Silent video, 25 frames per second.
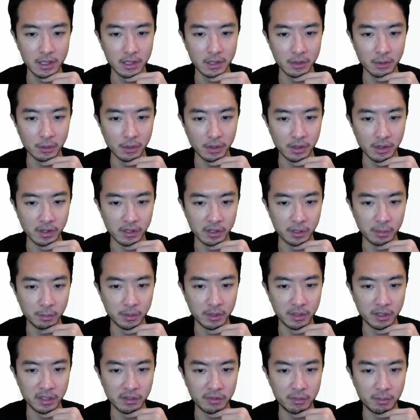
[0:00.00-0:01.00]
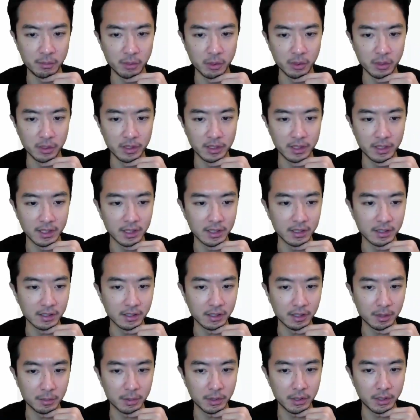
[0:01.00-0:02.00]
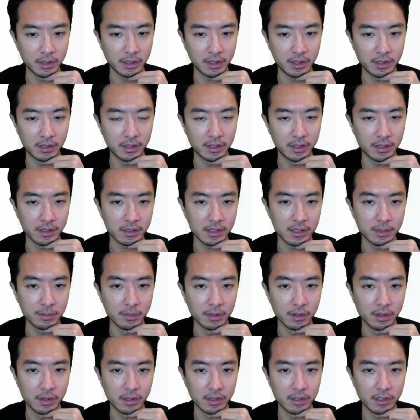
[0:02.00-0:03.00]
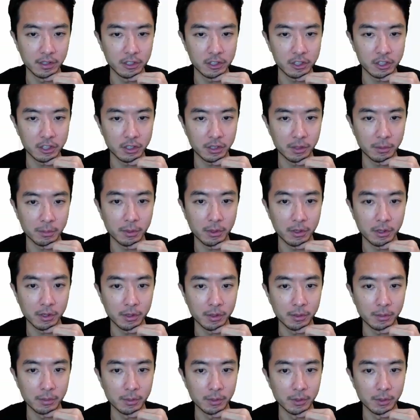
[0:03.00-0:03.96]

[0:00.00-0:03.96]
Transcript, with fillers: with a little bit of more data, you could probably collect some of the chair part.